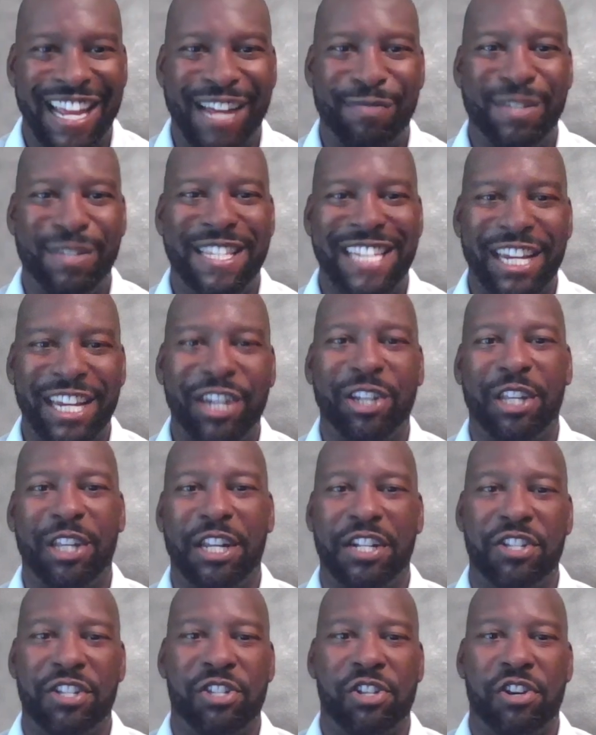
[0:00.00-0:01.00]
A
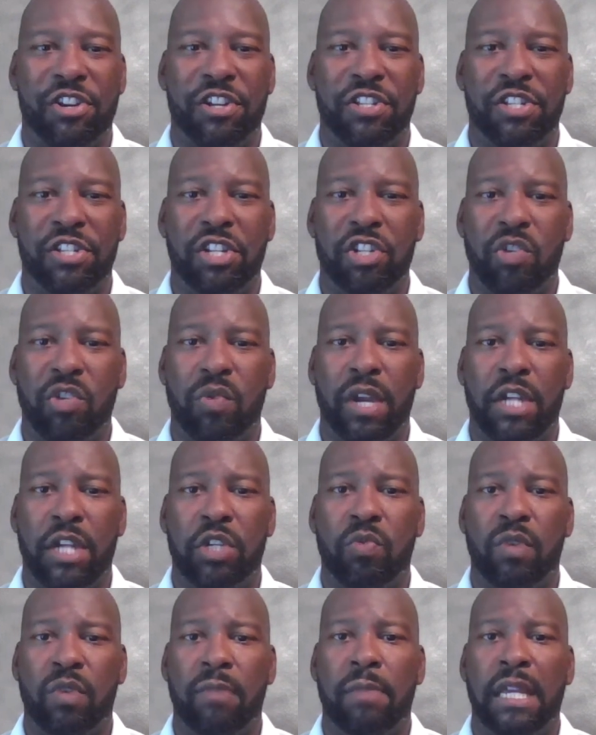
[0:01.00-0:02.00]
particularly concerning
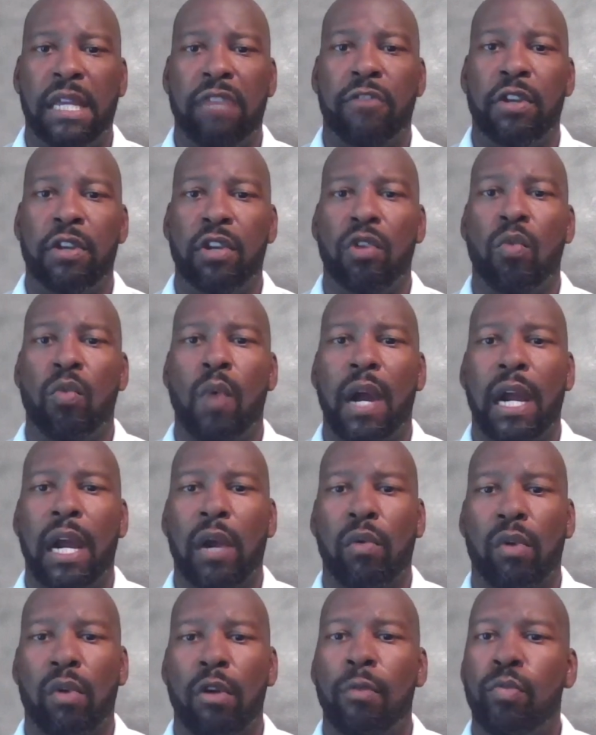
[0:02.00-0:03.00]
situation would be if a new
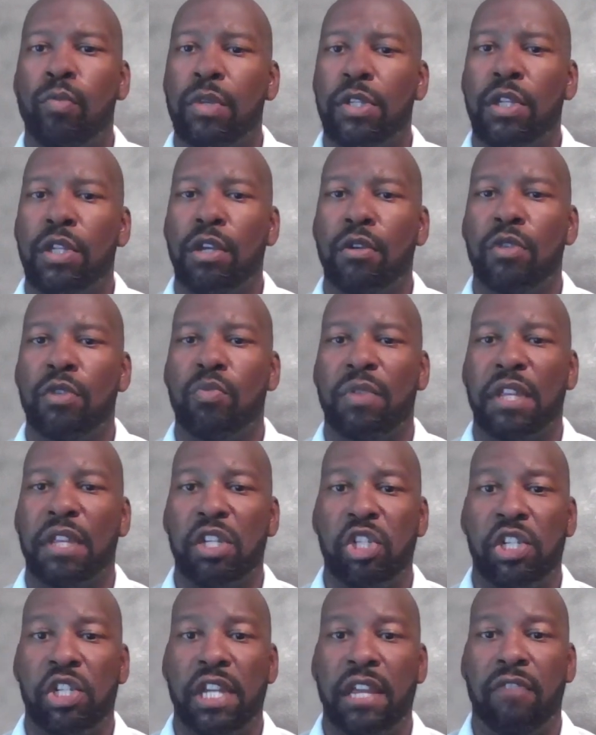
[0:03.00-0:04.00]
wire rope was used with
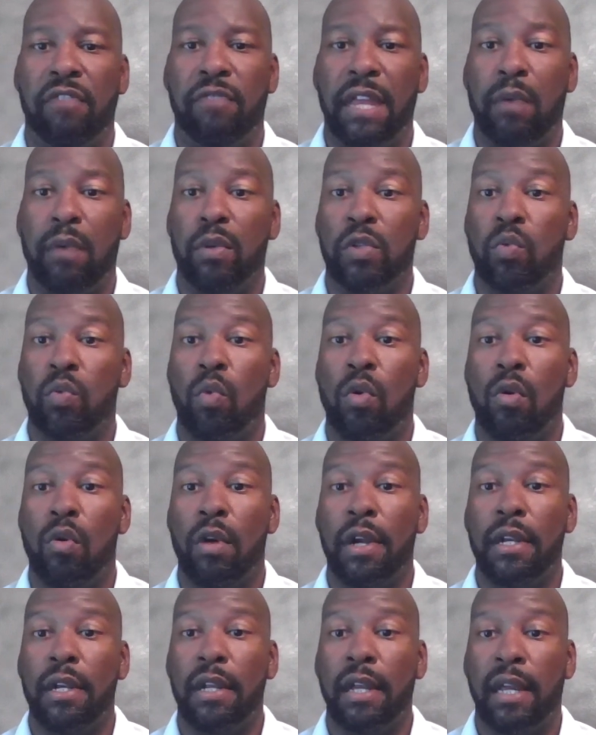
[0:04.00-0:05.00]
a sheave that was
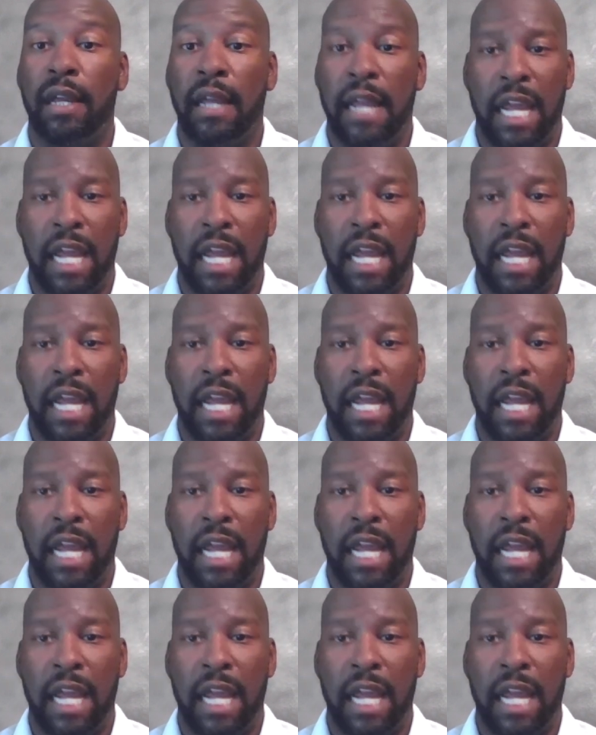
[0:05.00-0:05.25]
worn.